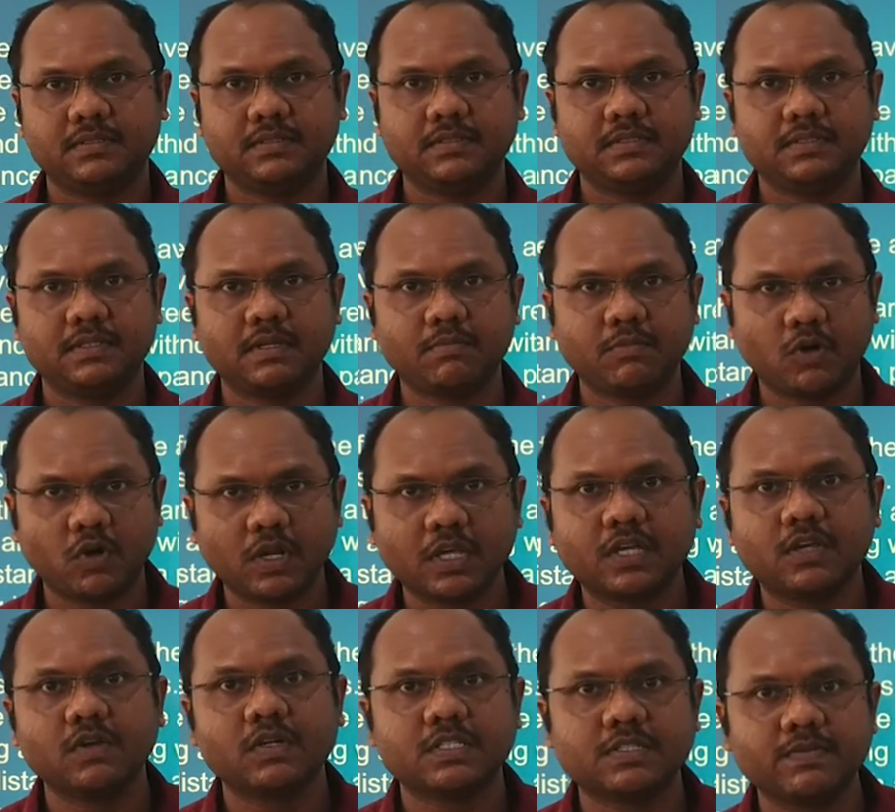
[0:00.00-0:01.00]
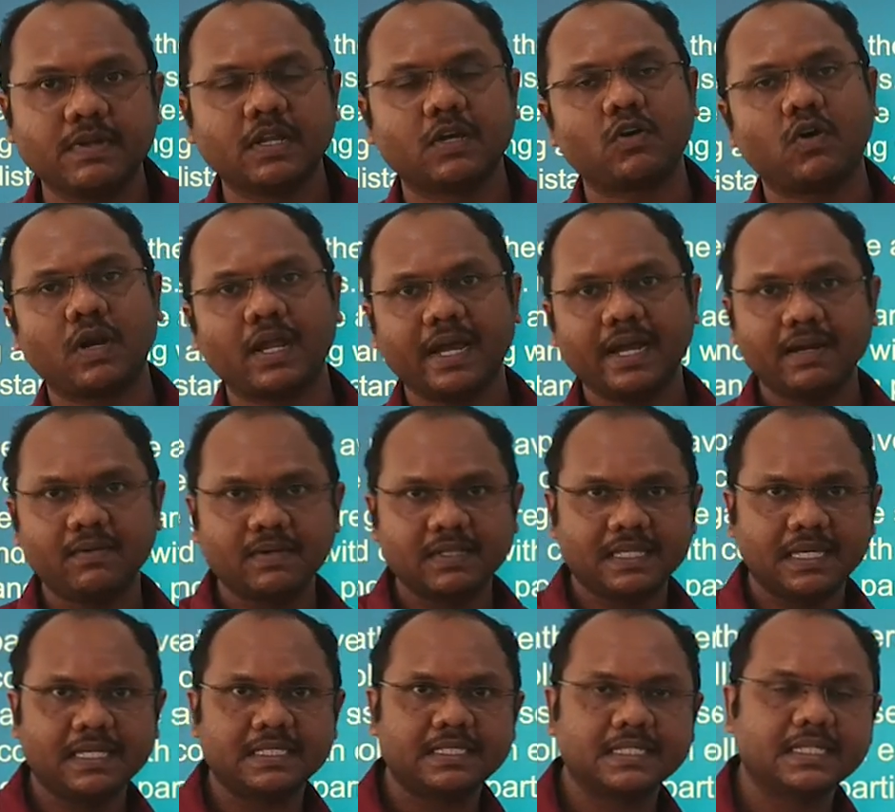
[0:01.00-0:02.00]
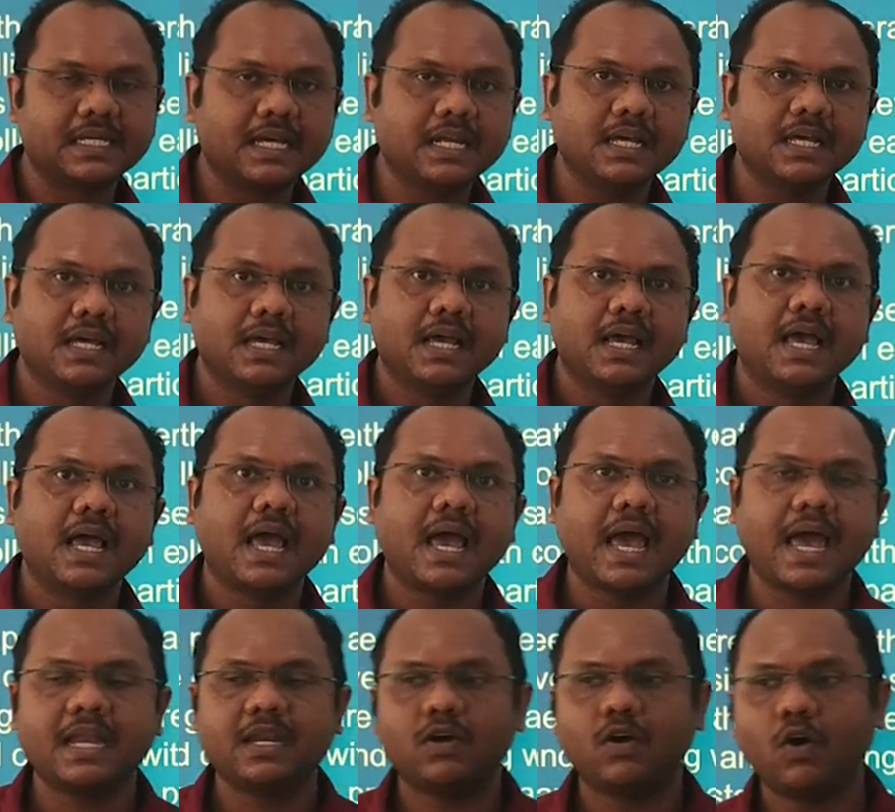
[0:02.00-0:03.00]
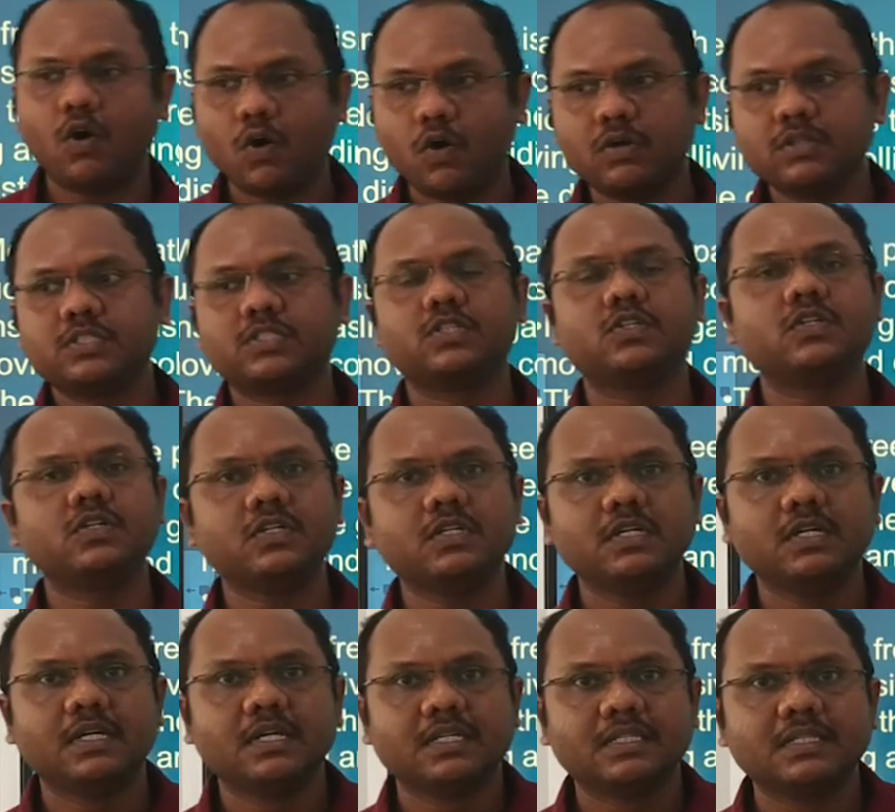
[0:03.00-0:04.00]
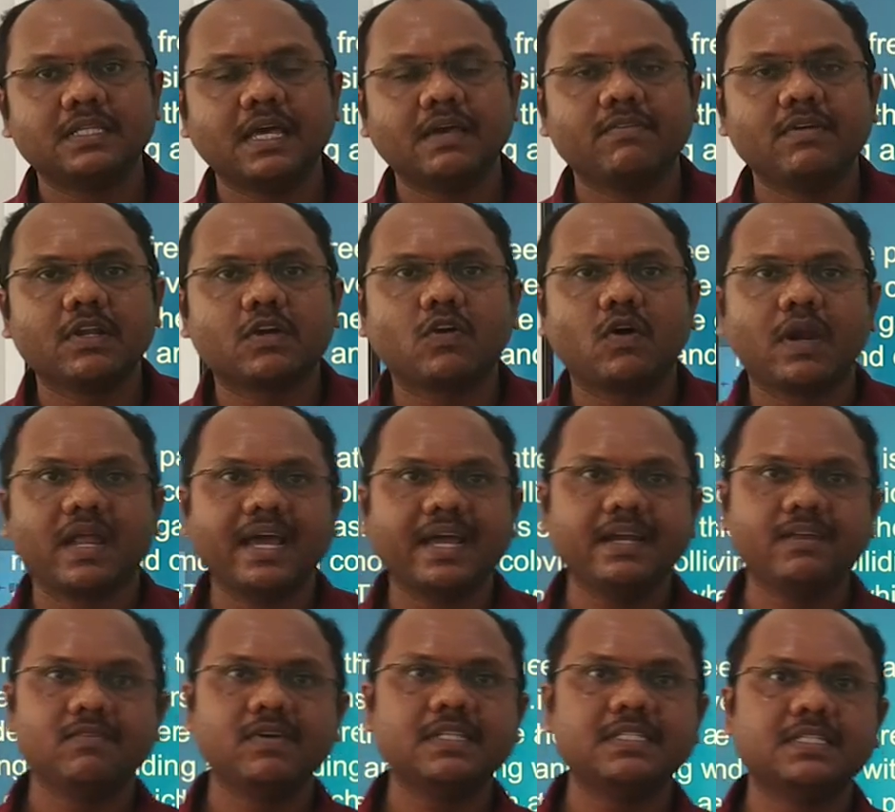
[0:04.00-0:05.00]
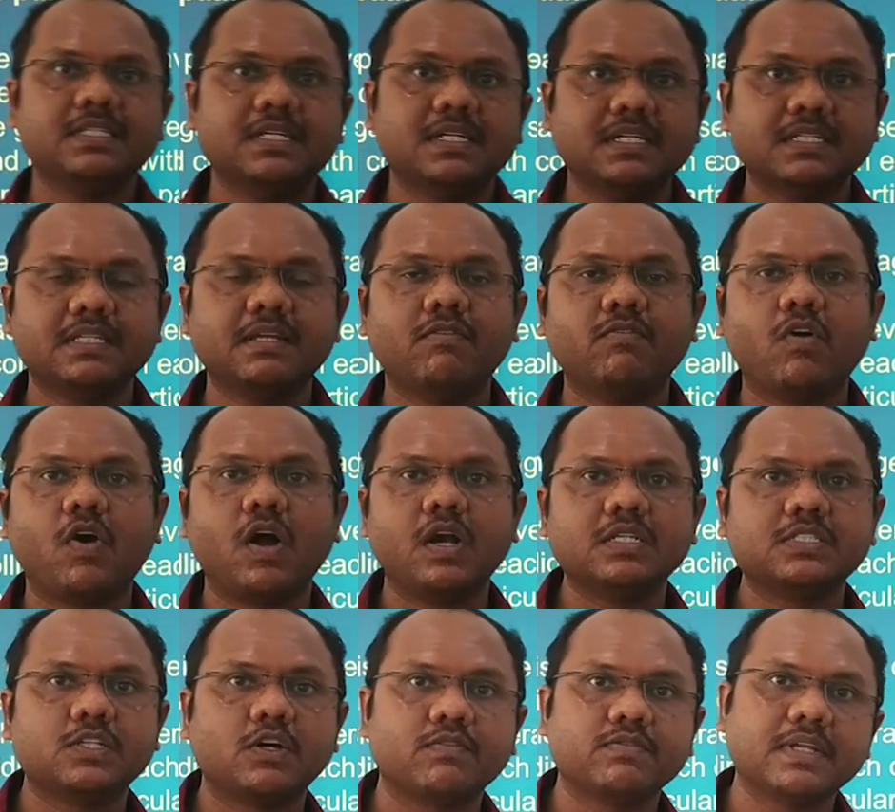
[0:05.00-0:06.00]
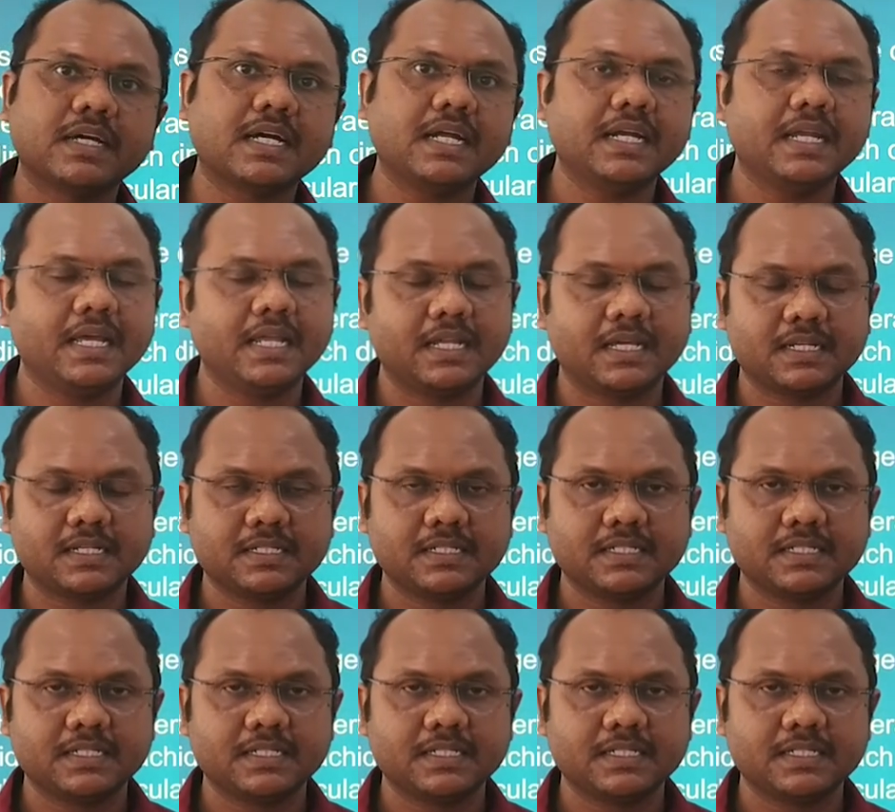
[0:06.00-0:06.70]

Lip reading: The molecules will collide with each other, and also they will collide with the walls of the container.